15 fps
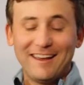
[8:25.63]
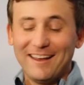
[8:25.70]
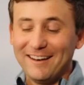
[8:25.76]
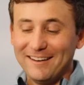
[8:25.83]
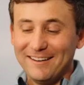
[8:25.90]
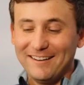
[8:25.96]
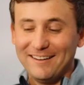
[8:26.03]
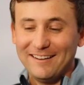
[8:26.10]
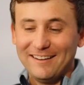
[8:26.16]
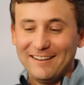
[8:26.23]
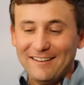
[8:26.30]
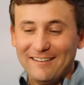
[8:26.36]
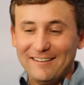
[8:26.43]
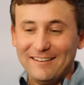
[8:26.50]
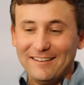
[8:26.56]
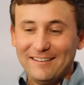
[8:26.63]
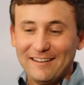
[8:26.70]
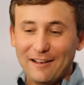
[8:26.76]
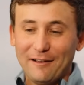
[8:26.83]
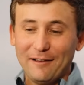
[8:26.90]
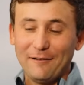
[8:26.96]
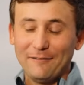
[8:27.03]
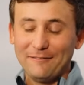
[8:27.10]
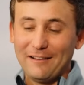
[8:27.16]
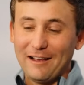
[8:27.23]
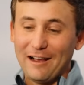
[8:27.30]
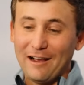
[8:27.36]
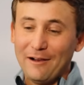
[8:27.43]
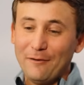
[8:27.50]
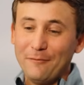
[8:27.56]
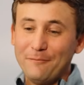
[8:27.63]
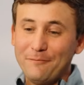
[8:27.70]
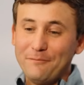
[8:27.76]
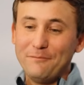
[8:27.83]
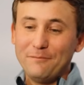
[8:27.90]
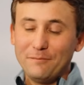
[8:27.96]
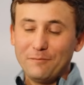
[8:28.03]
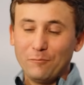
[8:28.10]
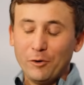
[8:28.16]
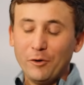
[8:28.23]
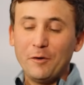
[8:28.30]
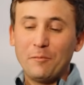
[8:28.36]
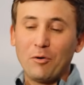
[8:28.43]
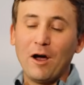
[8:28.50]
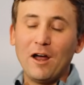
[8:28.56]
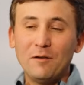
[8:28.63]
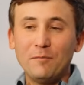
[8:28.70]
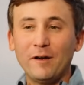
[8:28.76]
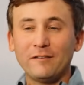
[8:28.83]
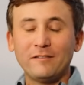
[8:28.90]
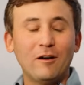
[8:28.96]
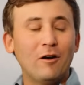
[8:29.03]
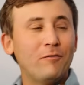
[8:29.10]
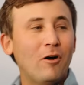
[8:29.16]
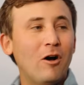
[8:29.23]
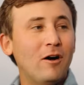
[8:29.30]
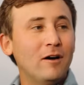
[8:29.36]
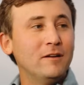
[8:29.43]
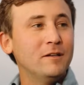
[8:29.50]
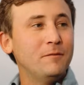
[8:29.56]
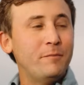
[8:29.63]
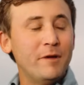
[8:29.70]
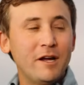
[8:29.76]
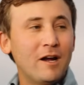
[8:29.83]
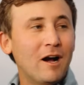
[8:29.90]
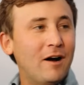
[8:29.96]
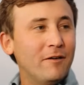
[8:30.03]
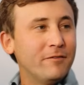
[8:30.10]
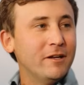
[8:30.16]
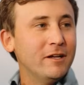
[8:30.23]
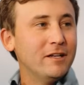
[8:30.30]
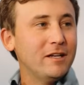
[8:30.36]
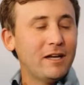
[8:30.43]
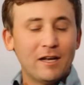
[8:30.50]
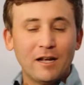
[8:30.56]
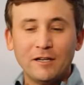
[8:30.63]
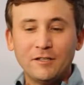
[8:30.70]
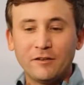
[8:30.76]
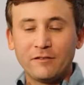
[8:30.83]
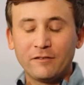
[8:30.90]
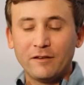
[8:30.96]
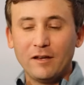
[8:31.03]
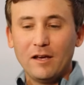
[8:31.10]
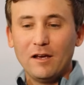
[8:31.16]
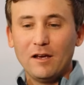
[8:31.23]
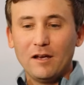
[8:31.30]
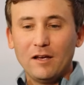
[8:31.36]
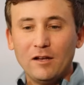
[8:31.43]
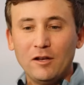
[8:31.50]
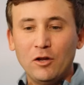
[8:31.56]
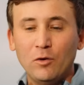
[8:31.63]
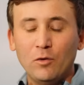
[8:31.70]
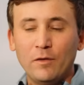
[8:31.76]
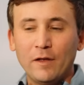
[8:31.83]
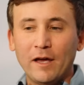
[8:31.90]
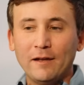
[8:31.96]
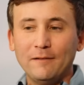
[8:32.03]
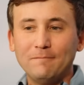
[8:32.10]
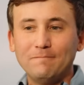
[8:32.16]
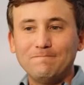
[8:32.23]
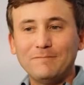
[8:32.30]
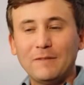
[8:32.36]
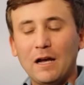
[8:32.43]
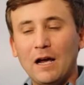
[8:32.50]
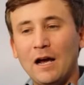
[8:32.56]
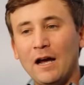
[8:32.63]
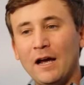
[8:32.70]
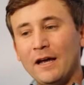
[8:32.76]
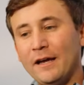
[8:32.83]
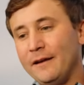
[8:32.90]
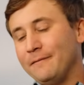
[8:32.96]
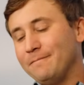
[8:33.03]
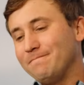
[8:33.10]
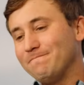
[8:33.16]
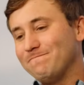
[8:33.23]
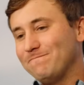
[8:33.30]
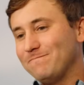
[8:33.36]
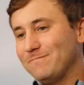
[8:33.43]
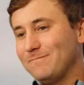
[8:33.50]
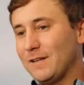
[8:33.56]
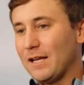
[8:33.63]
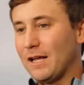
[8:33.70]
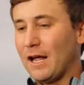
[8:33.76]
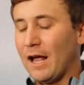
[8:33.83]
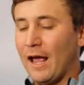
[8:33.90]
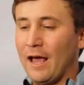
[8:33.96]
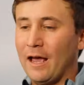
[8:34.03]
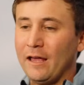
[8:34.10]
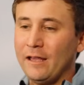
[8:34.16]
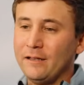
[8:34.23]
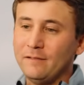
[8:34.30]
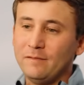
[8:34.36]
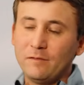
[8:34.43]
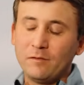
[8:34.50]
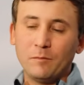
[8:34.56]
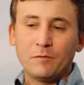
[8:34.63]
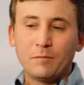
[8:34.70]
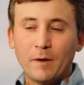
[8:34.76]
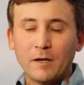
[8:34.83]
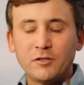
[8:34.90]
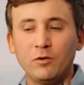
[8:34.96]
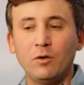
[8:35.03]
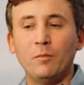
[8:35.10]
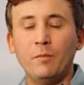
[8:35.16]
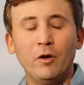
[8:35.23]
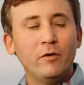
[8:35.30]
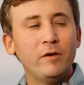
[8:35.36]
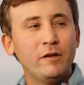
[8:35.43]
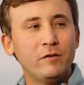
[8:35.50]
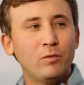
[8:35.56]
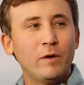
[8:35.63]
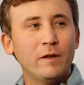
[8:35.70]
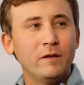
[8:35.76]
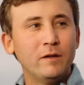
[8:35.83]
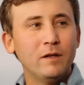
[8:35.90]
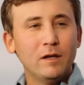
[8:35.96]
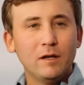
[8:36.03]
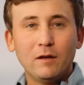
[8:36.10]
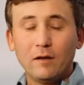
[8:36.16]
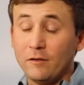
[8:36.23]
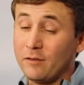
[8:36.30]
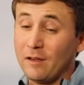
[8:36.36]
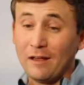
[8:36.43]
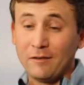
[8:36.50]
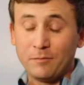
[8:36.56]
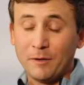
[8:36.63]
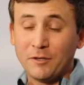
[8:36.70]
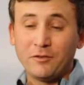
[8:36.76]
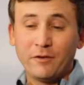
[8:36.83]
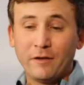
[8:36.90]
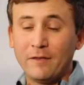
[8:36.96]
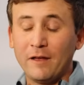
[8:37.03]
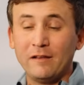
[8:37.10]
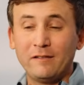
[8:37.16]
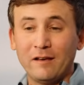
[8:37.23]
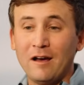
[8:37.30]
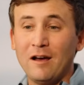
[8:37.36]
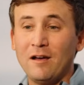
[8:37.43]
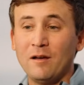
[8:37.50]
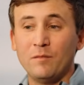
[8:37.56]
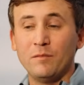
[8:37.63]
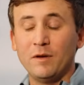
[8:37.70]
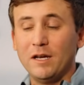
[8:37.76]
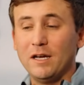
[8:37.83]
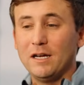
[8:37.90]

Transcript: and uh, I, I really prided myself on being confident, and I just knew that I had some special abilities when, especially at that time,